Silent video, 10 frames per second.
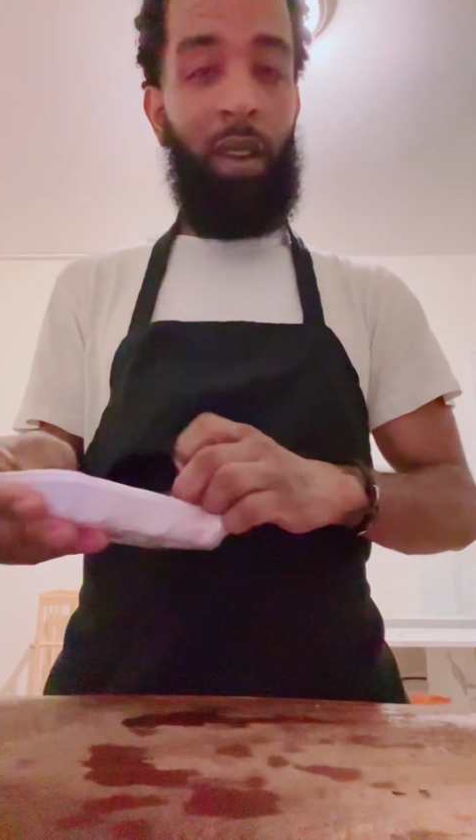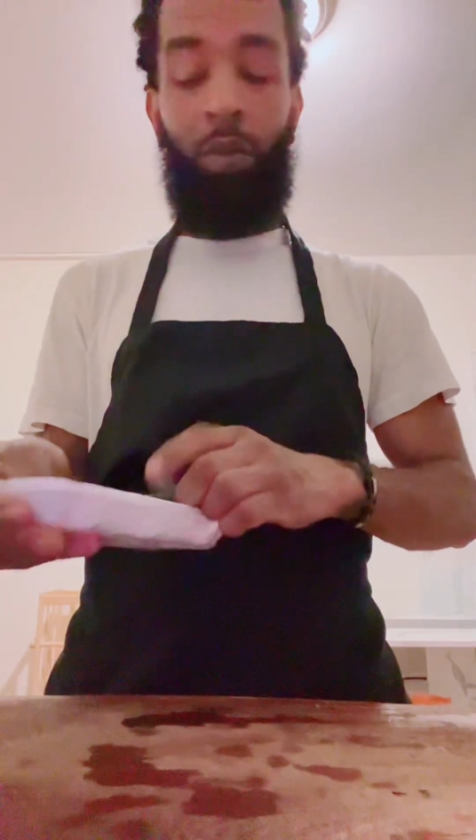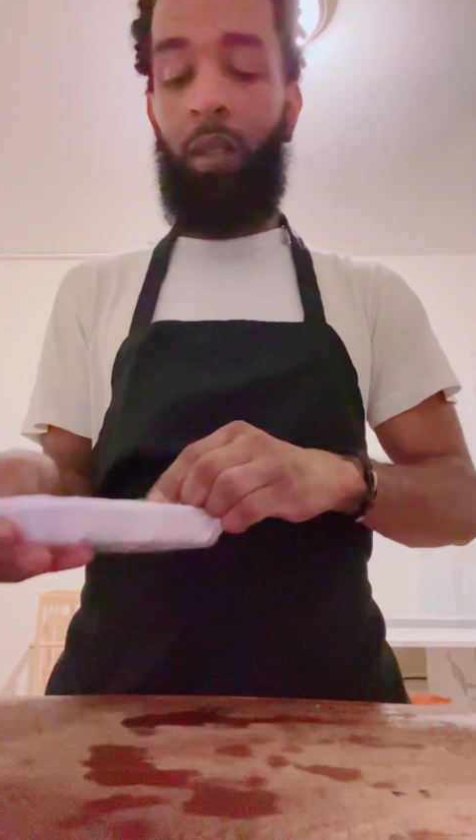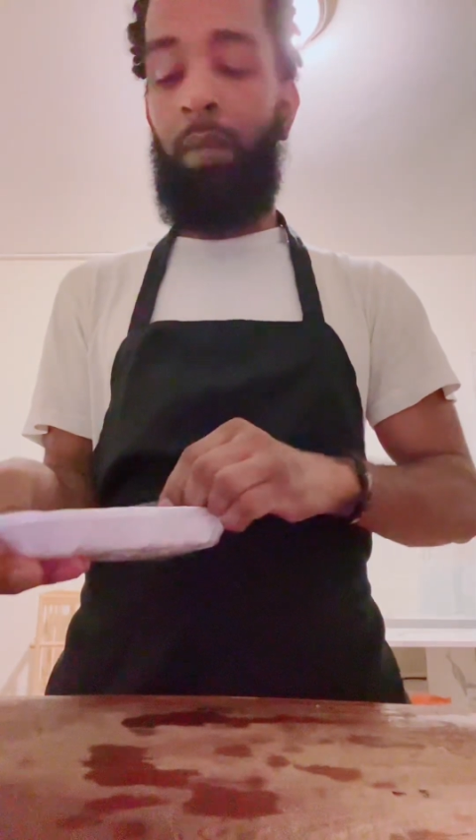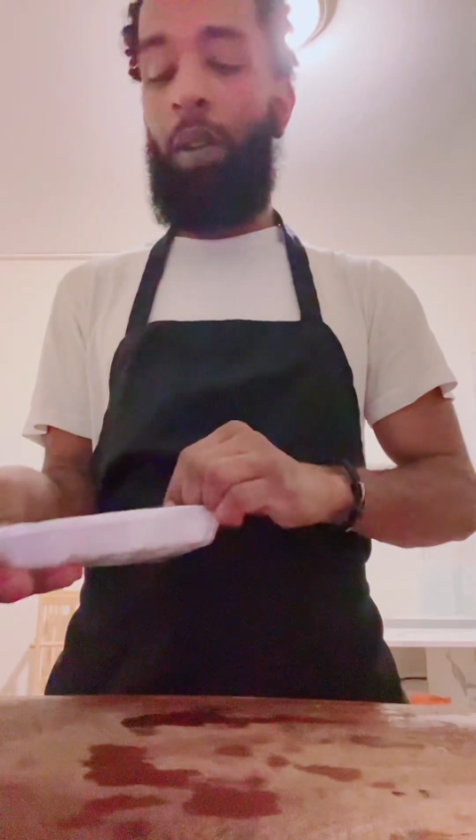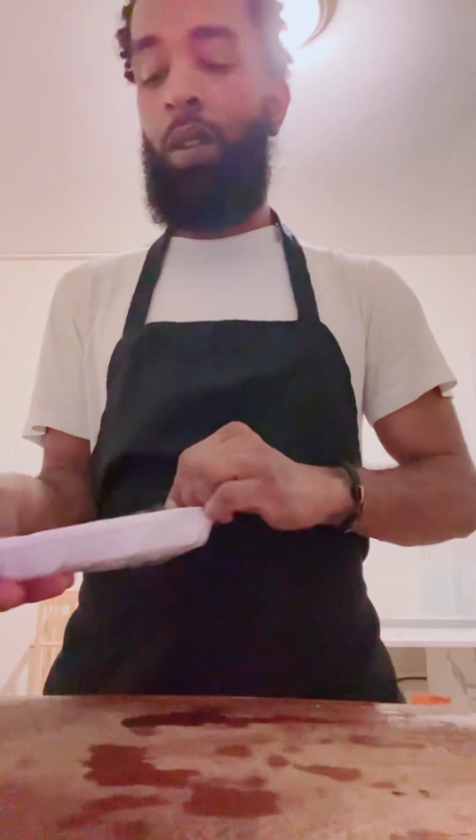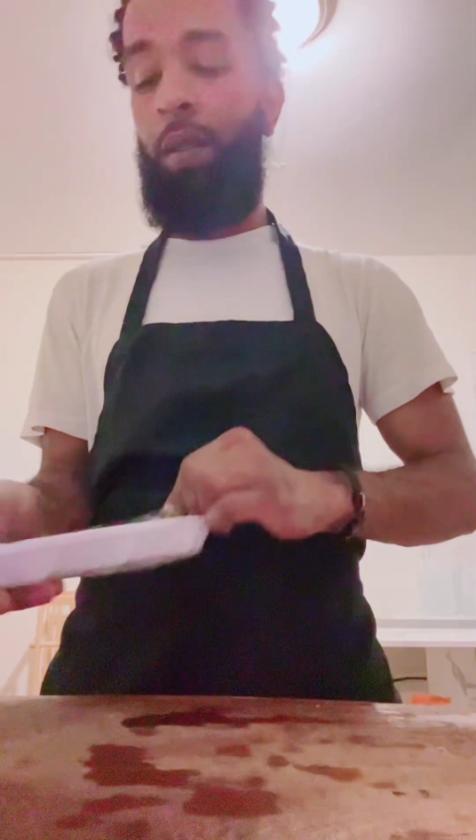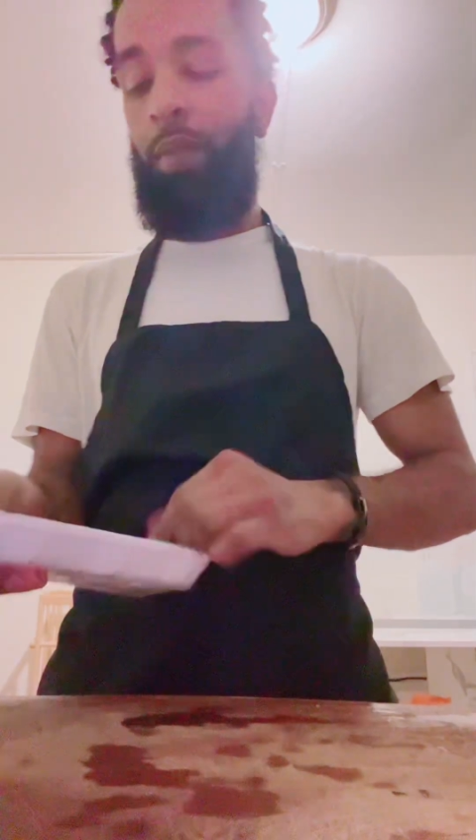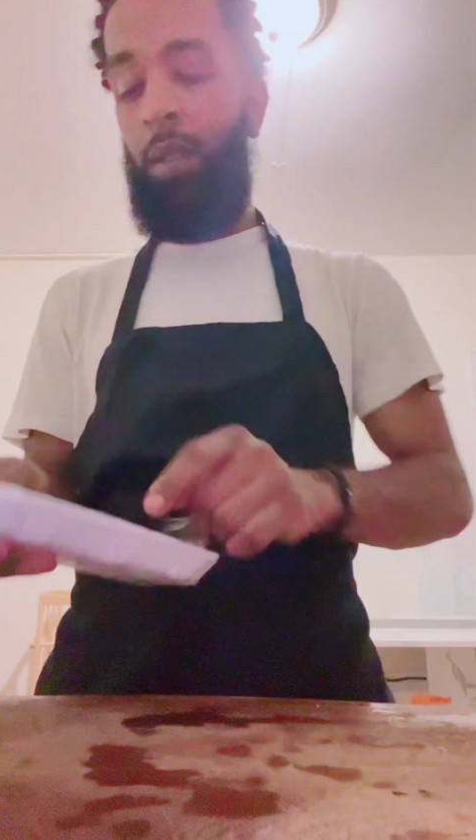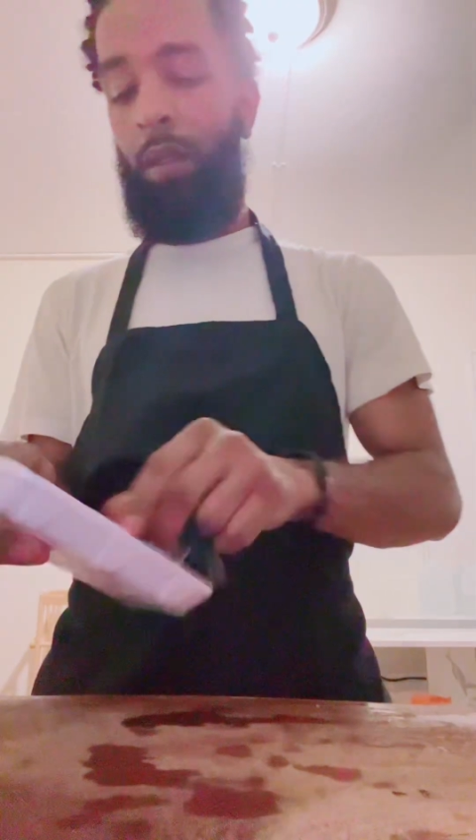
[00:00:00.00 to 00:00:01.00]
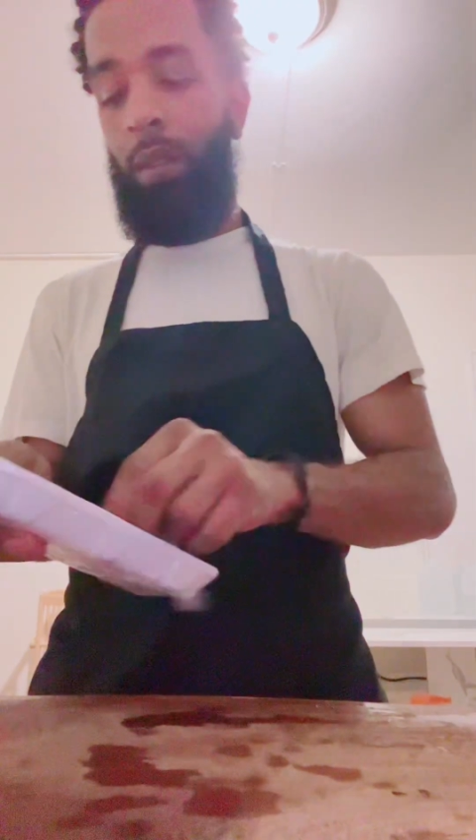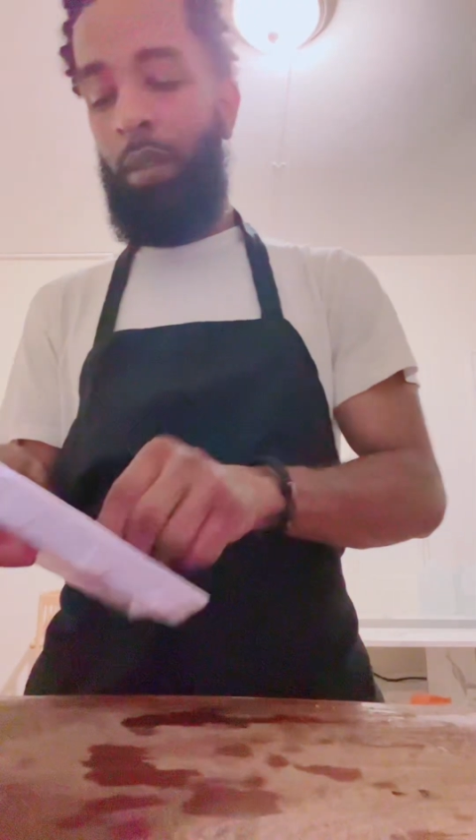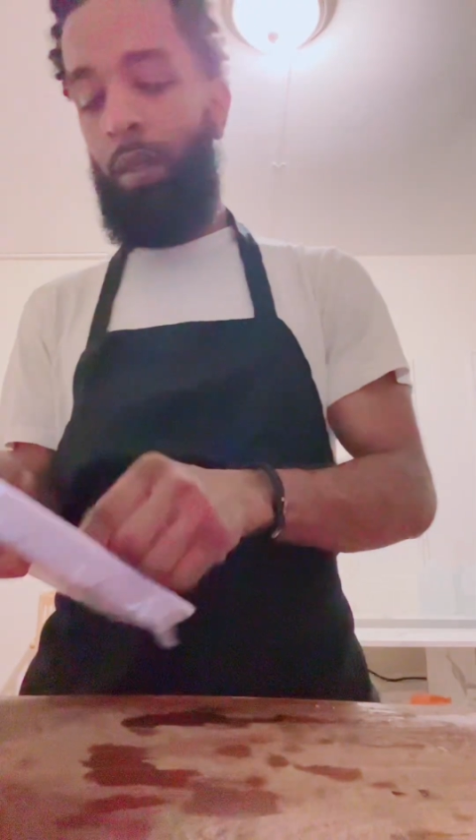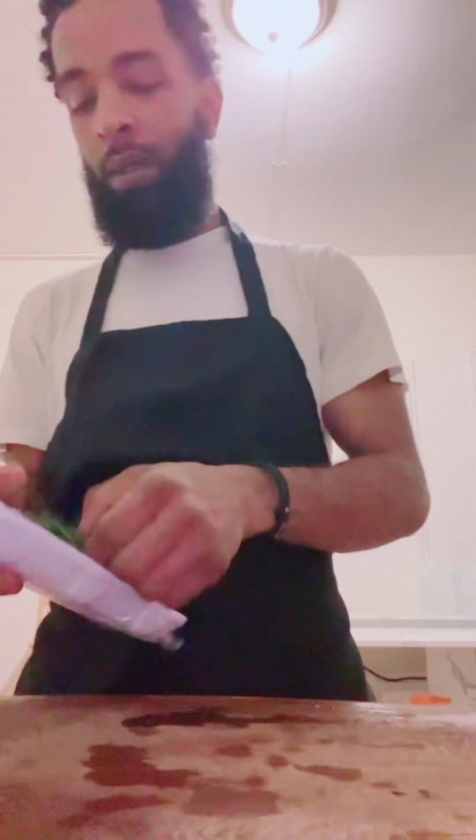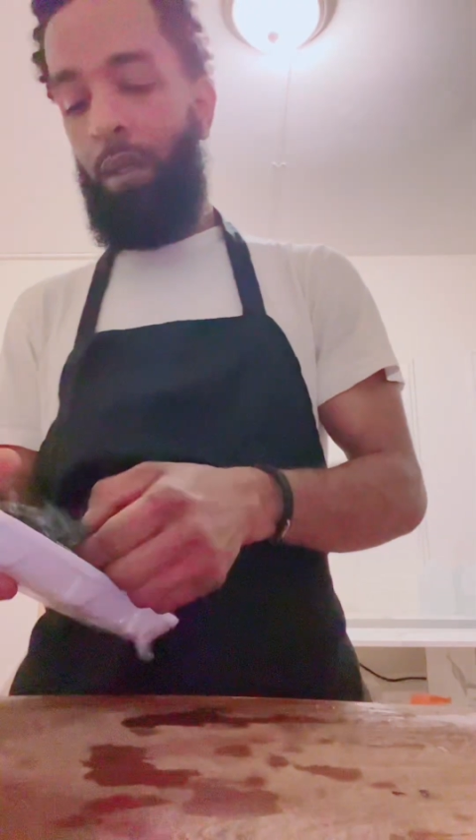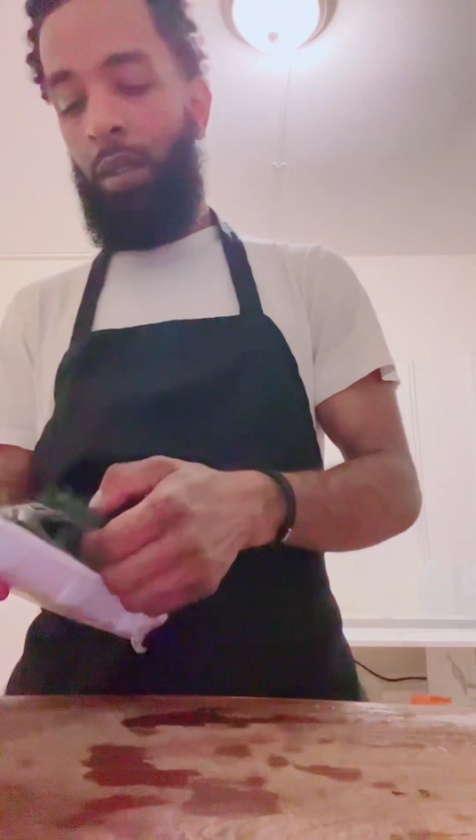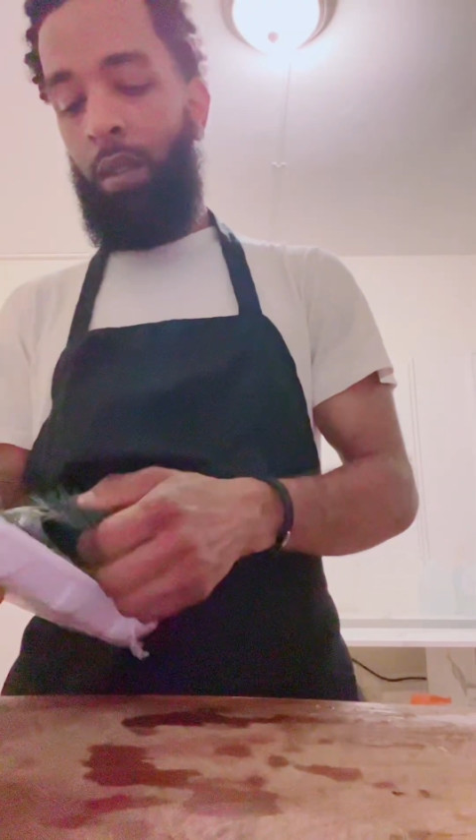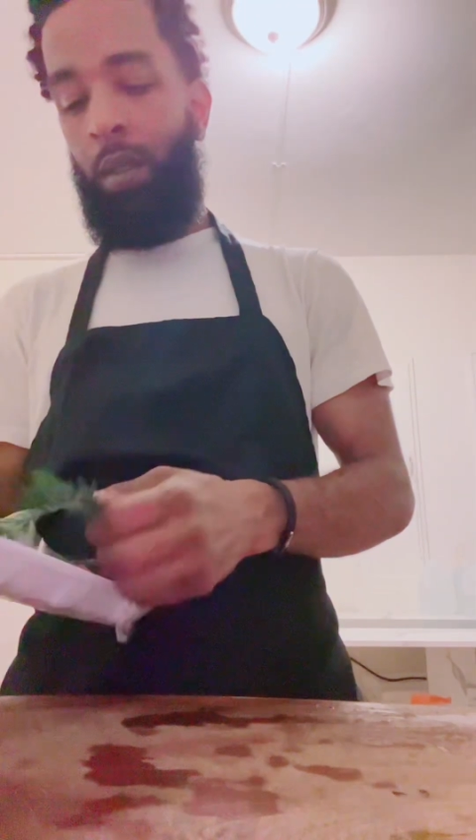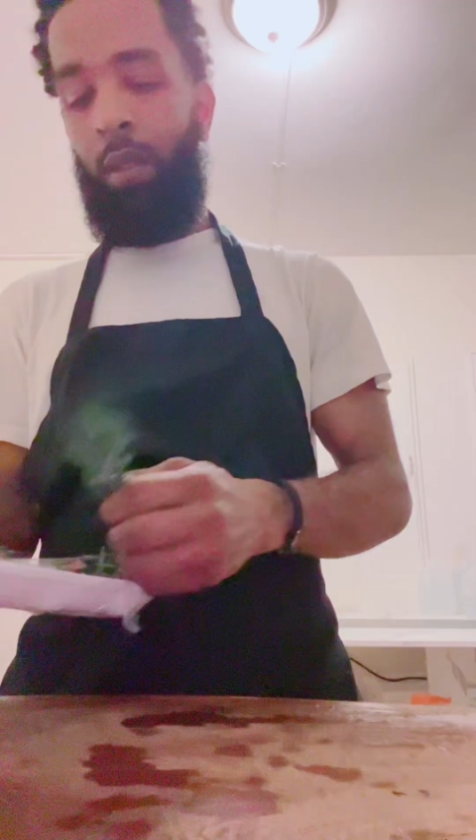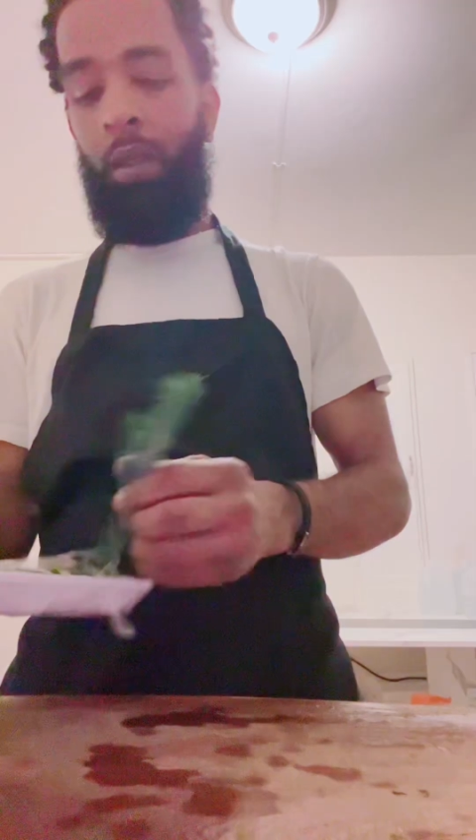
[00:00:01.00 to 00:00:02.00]
I want some herbs.
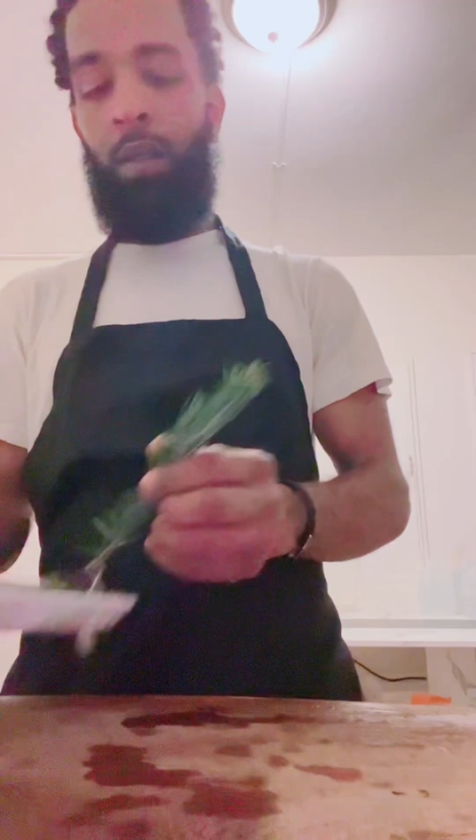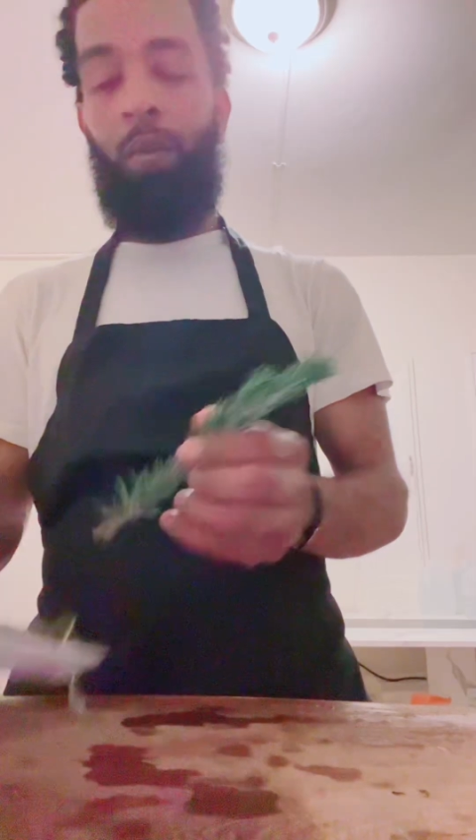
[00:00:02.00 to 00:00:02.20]
I